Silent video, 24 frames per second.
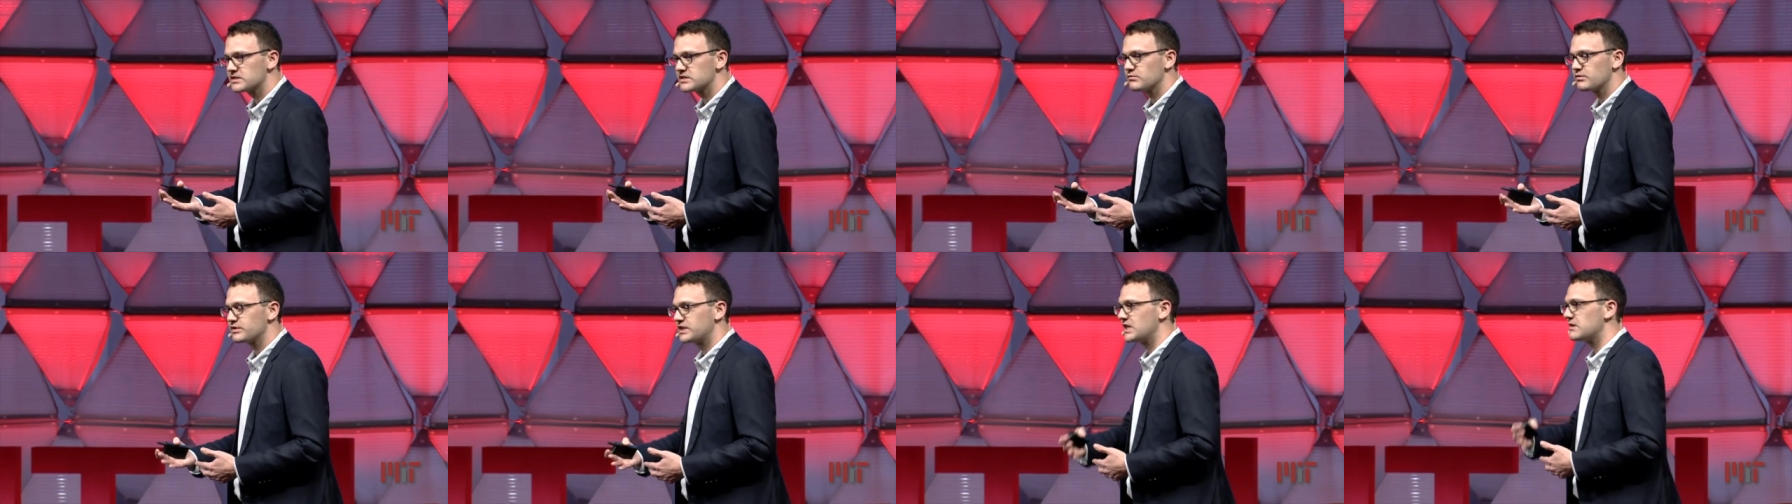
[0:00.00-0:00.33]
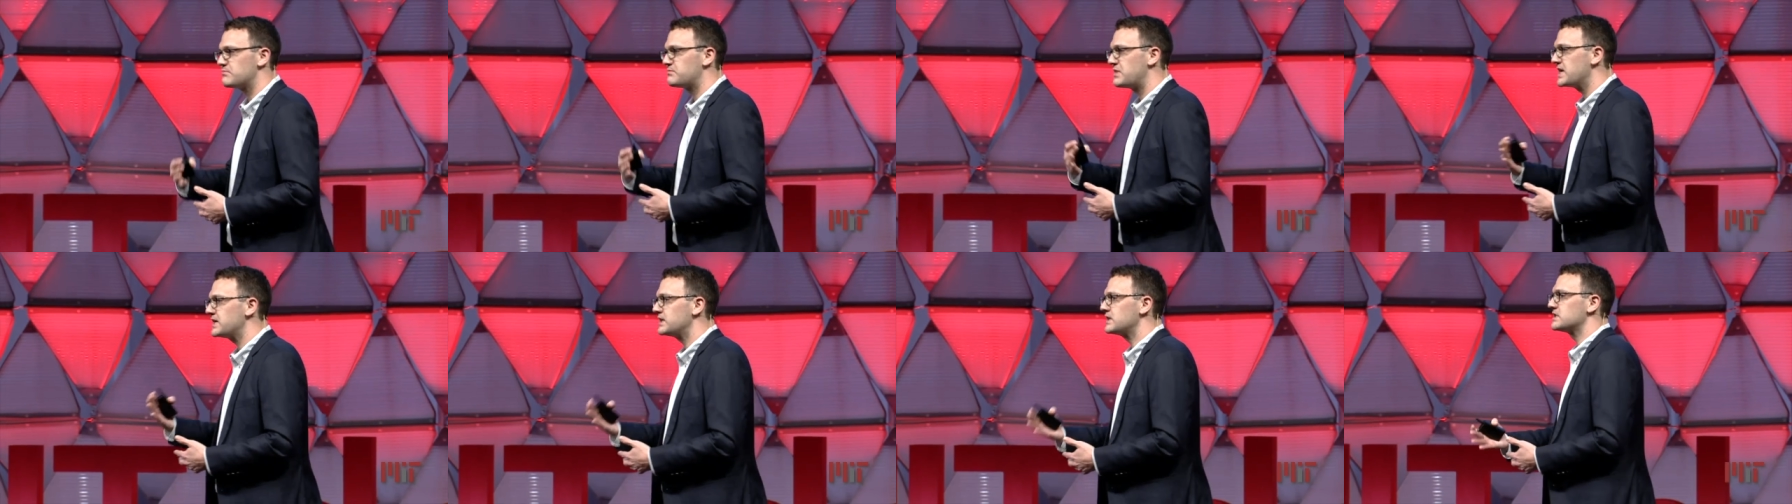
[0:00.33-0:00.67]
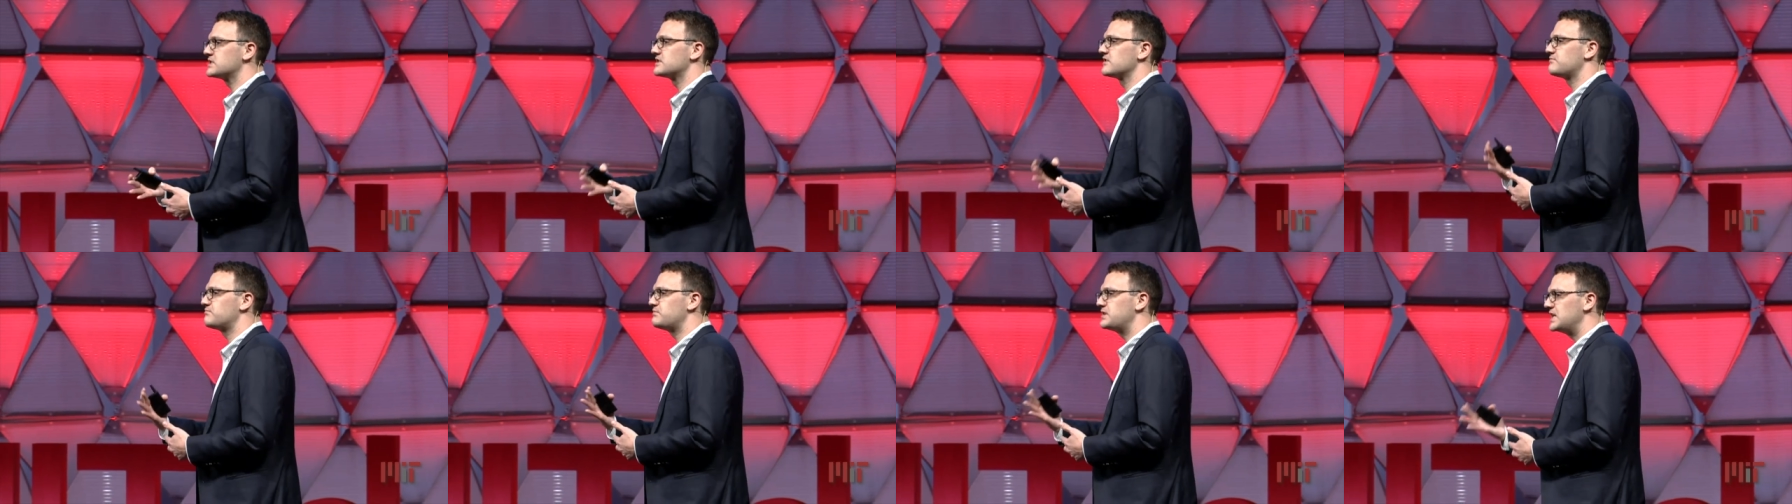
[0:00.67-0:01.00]
with the opinions
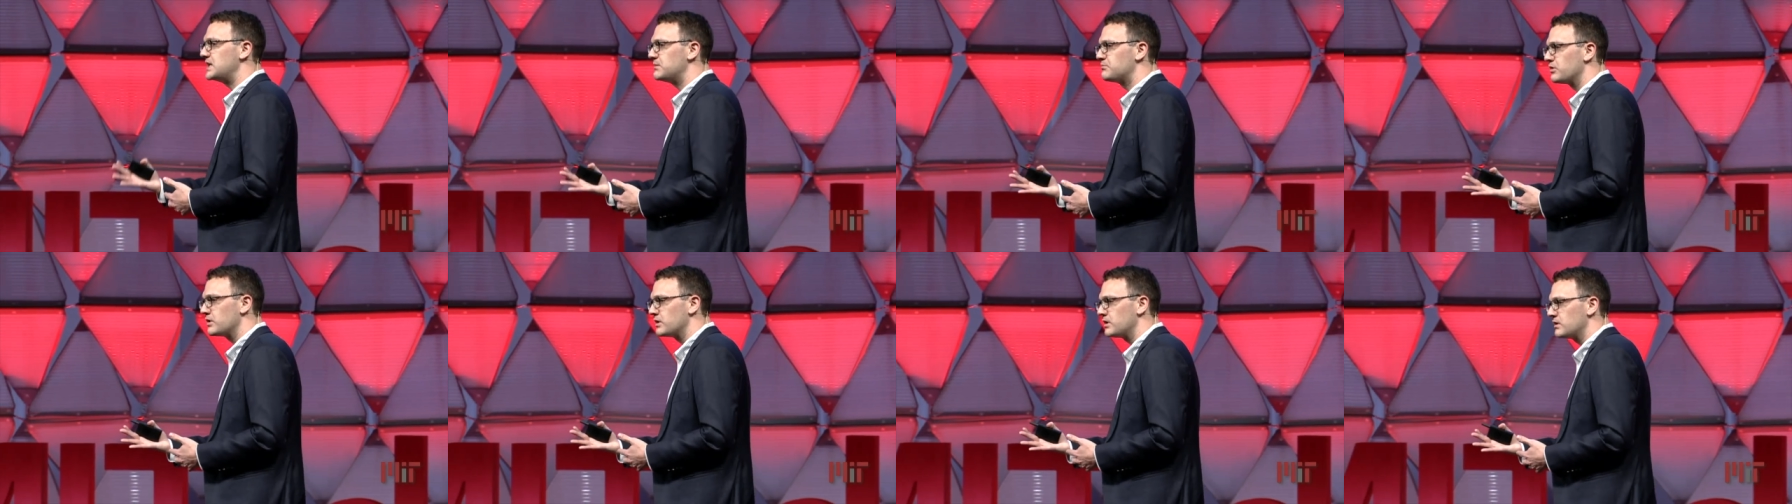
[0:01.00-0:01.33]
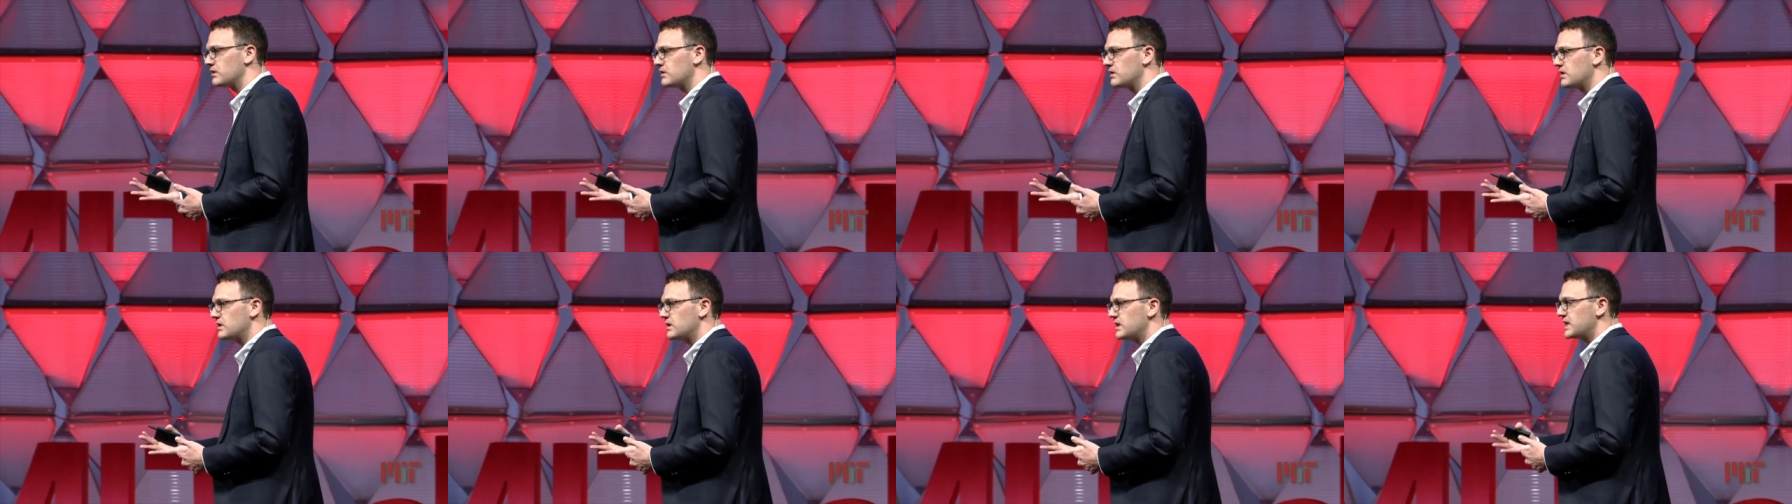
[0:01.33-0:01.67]
of people